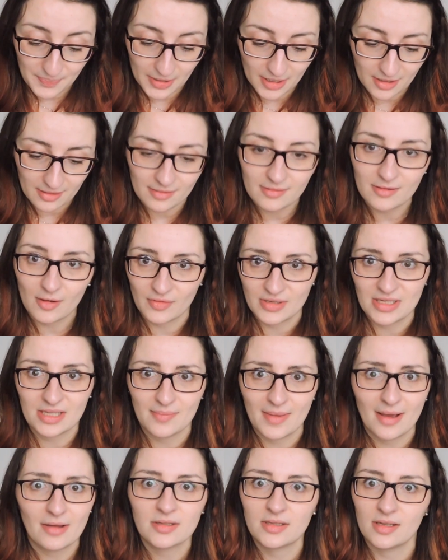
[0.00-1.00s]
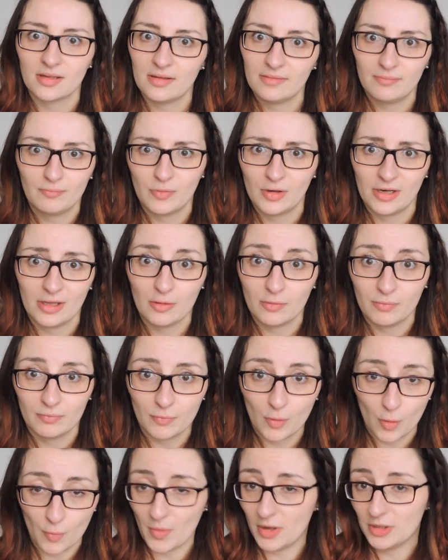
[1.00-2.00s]
but obviously the melts are one of your
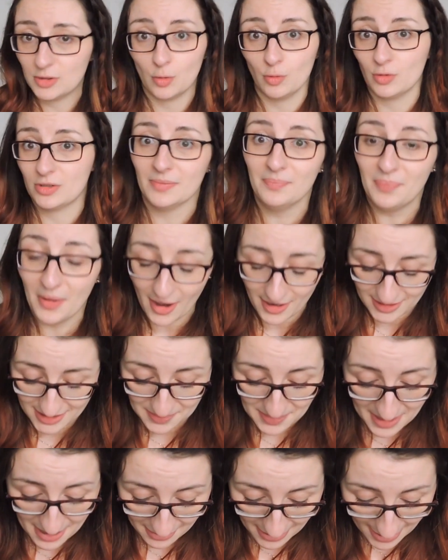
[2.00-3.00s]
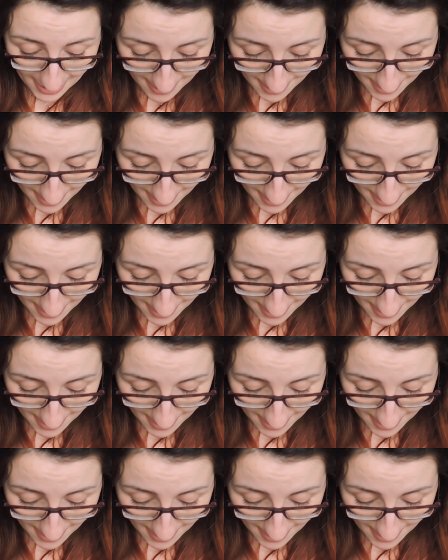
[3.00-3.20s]
most awesome parts about it.